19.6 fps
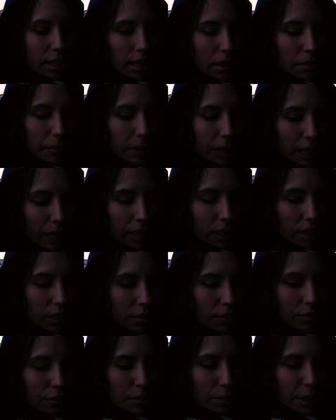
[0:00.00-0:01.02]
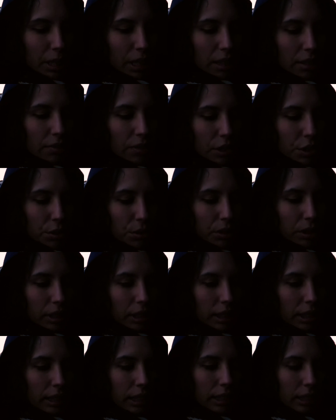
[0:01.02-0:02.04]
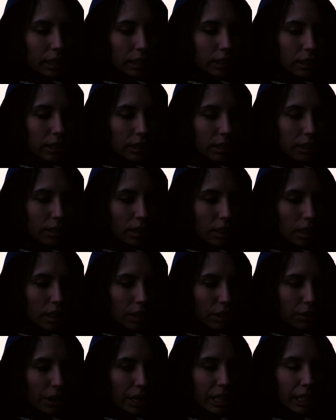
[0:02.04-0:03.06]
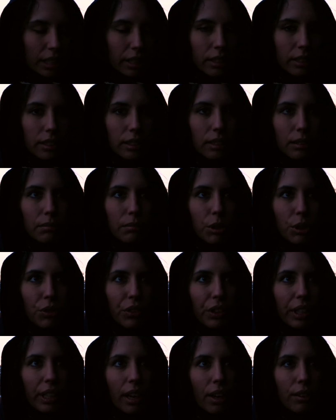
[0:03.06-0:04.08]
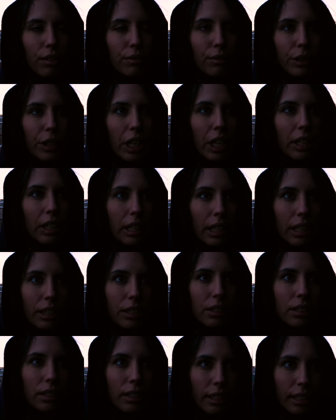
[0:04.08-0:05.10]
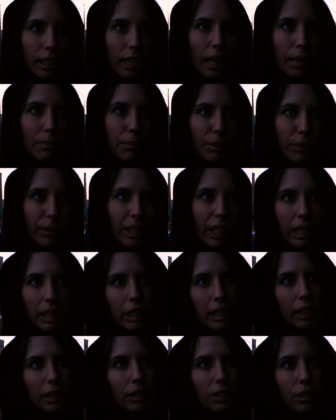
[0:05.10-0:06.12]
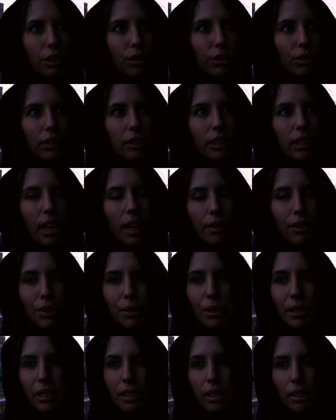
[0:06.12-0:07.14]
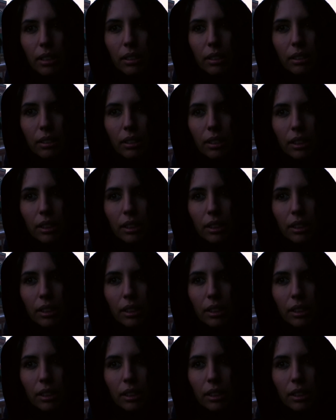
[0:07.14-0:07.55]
The template for me visually is a gradient moving out of reality into like hyper reality. So Cairo is a